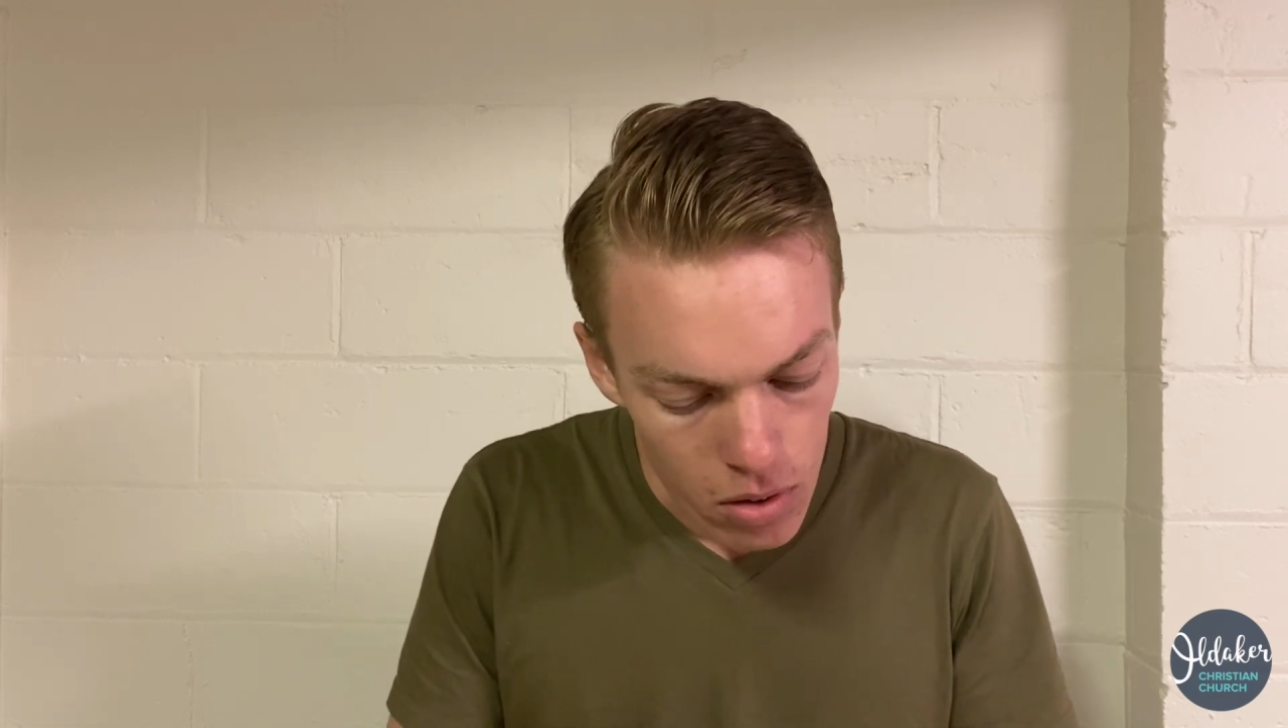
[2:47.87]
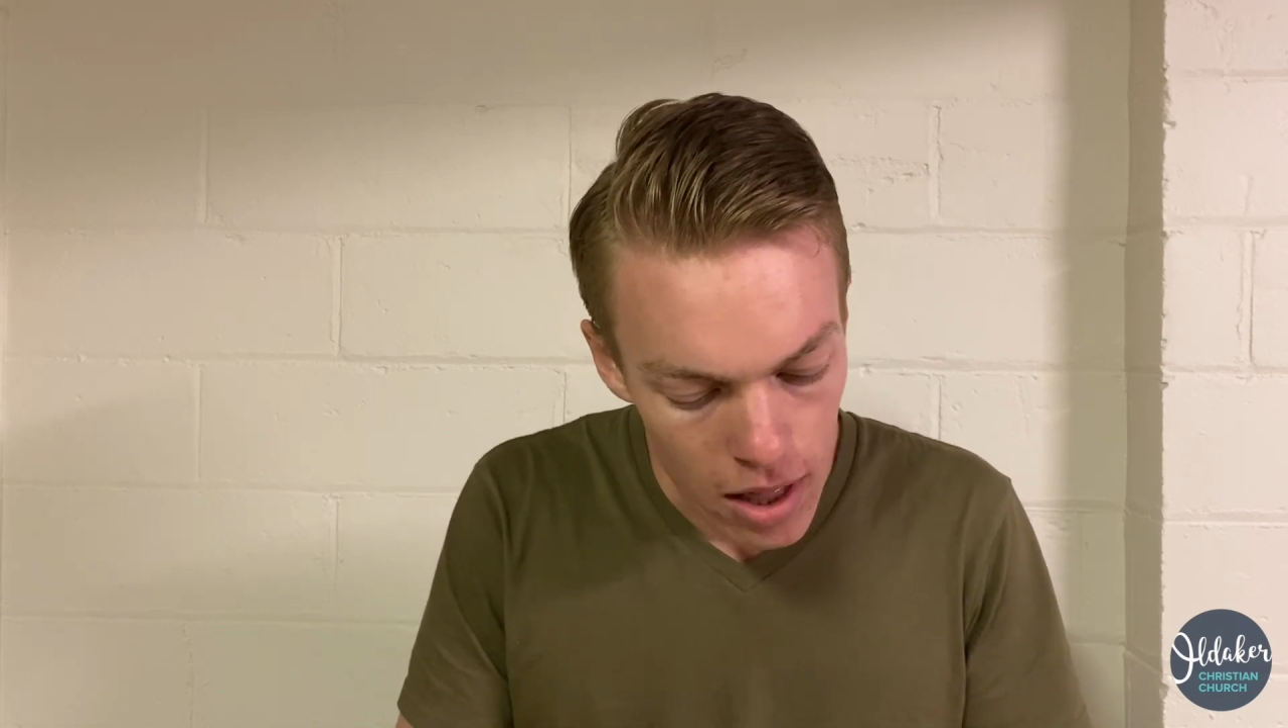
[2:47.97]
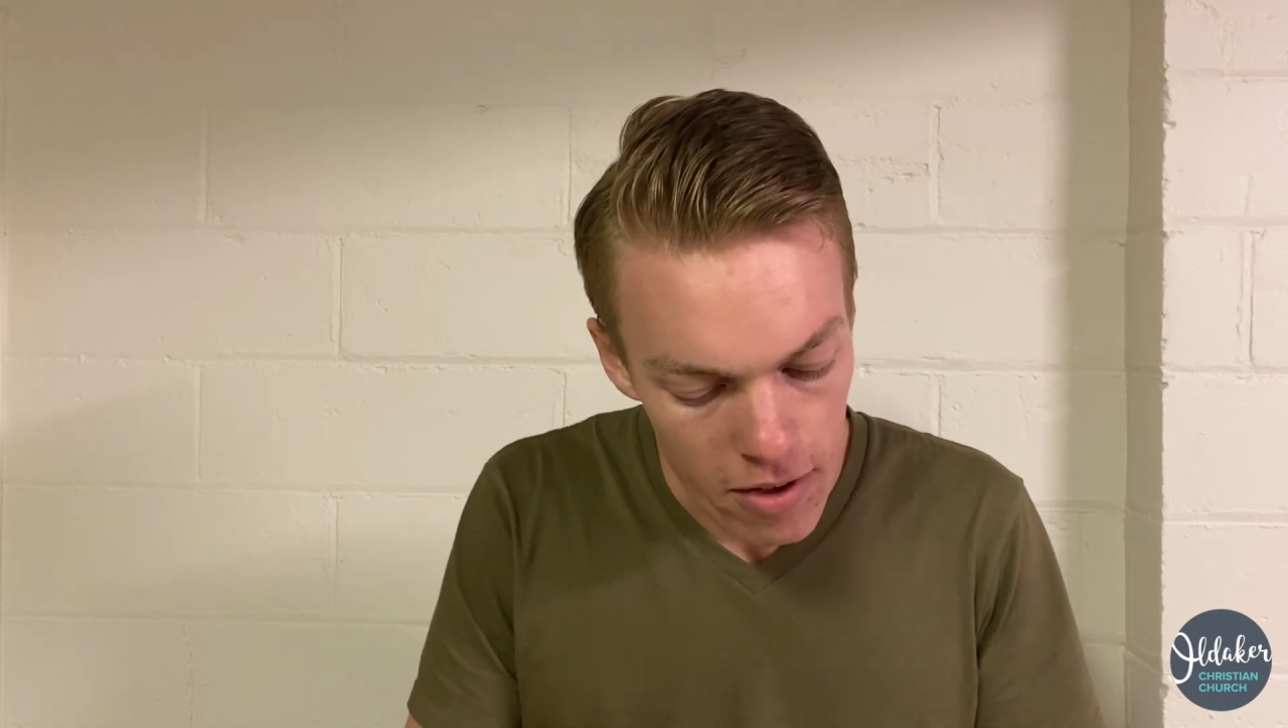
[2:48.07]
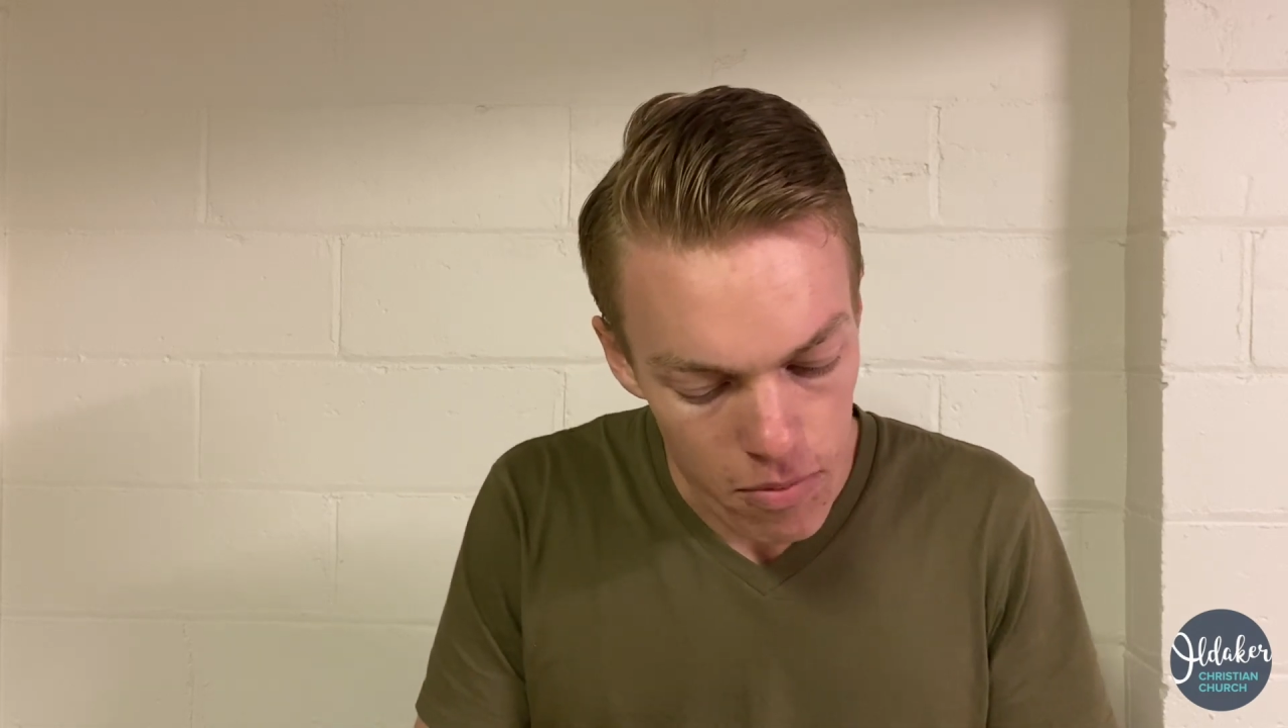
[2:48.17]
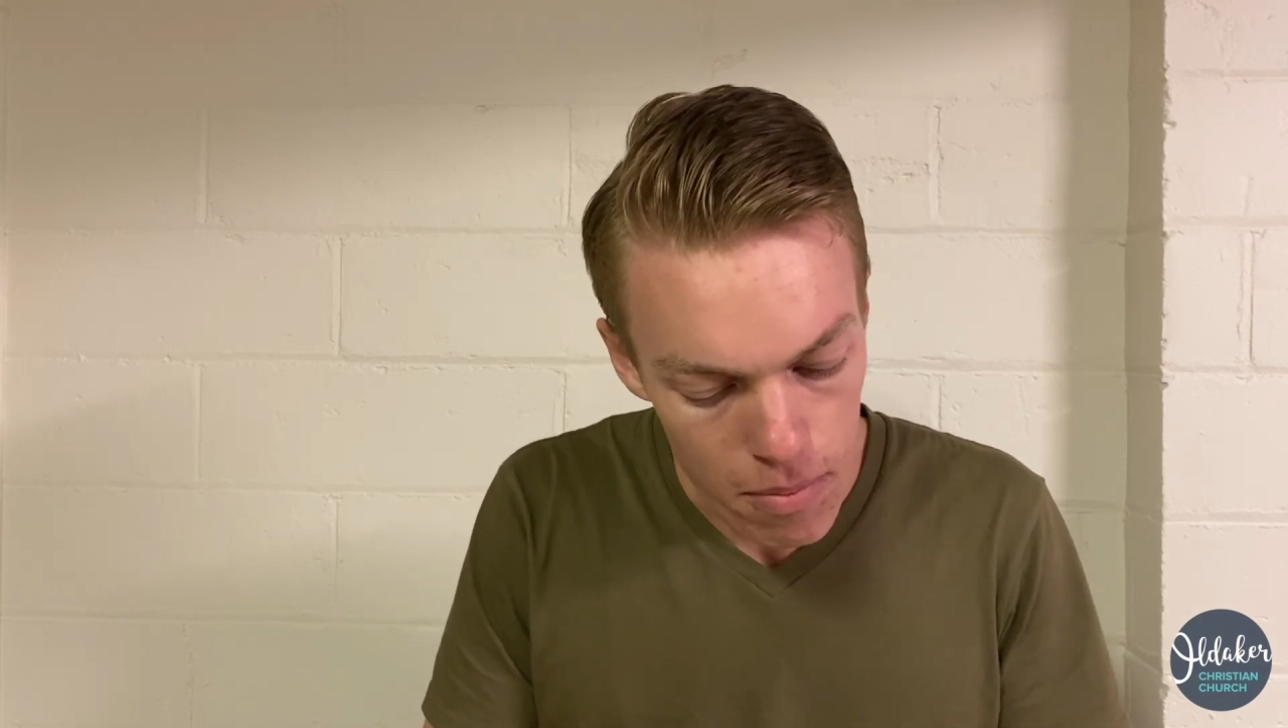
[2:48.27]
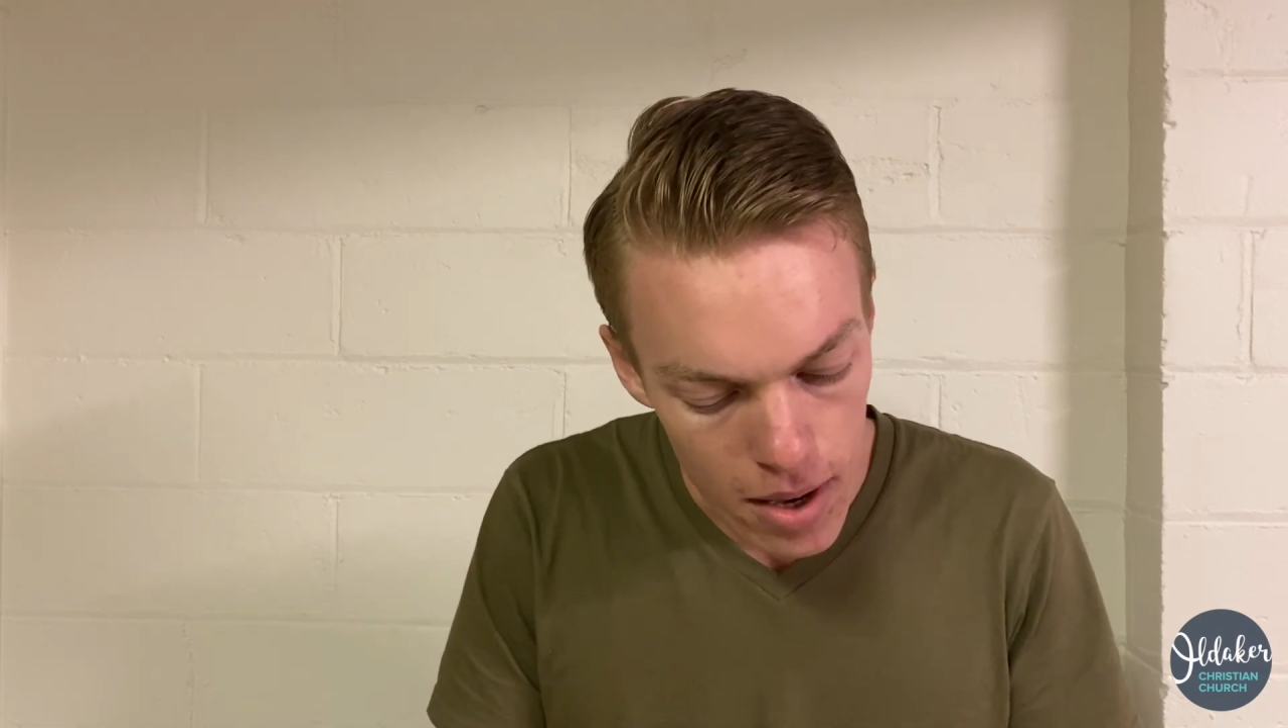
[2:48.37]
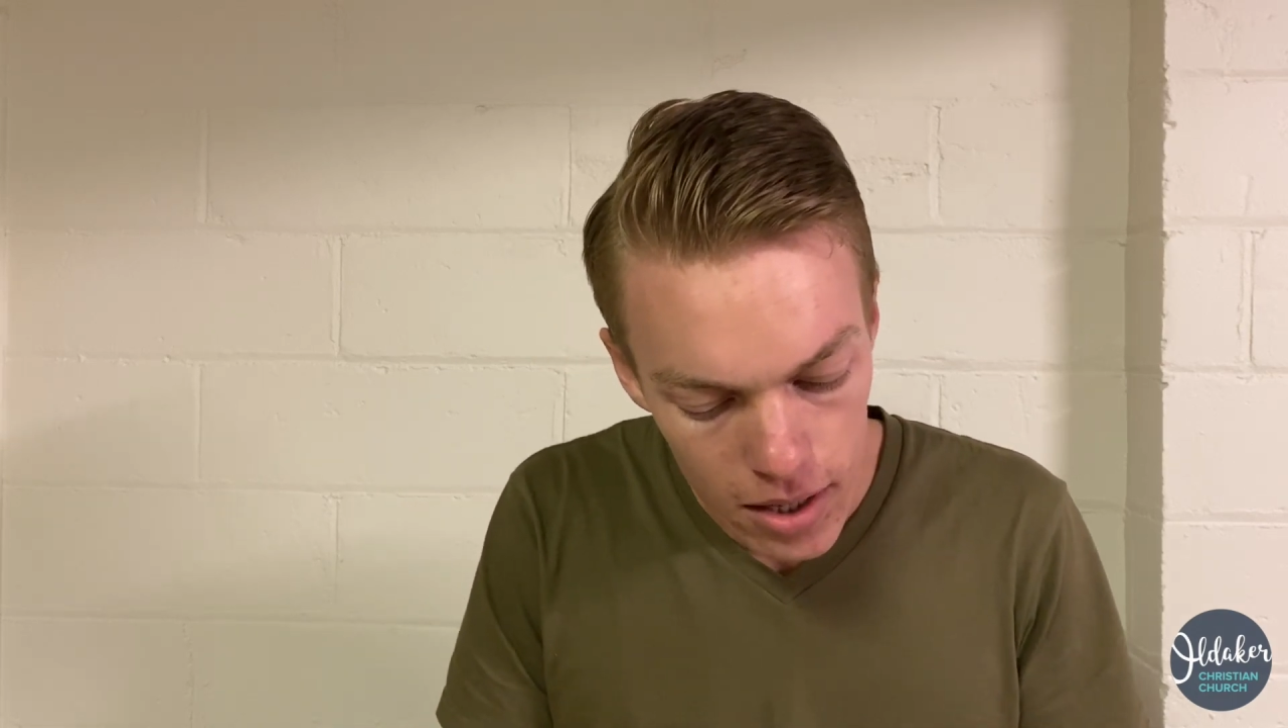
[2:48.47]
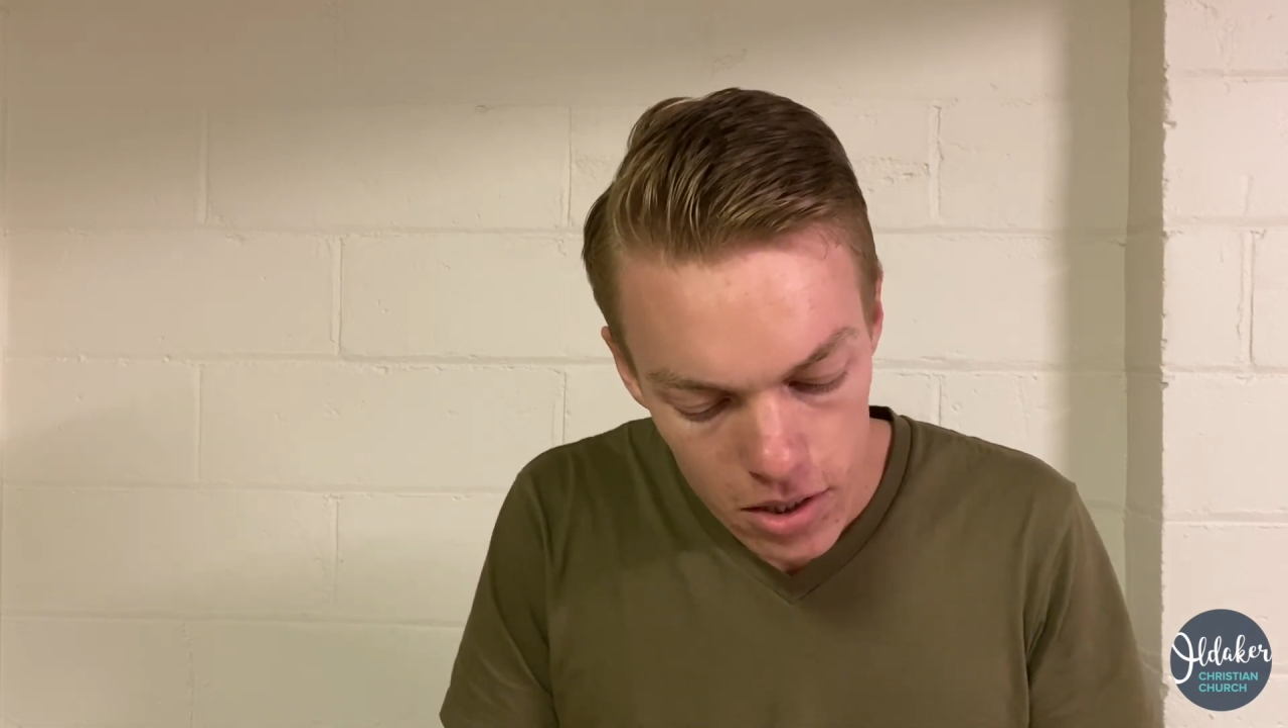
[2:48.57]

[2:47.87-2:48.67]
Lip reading: have many